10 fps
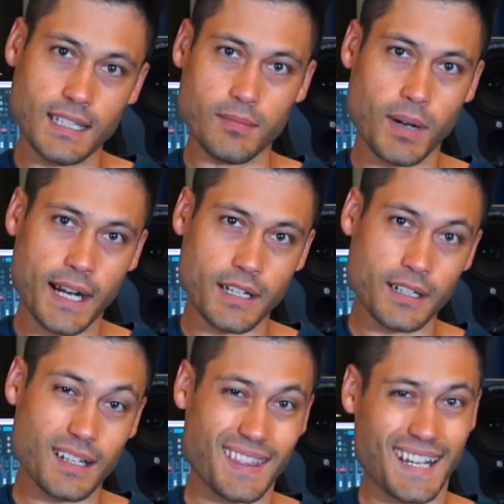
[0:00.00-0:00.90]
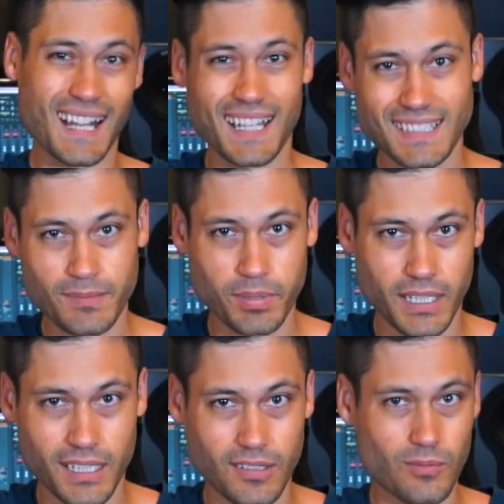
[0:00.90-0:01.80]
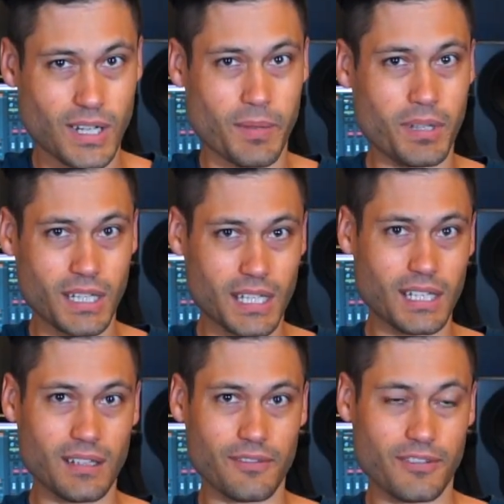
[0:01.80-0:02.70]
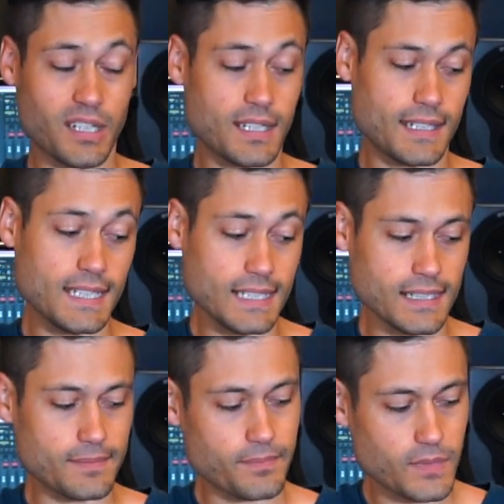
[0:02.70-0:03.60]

E minor that I like to play when I'm in the key of D.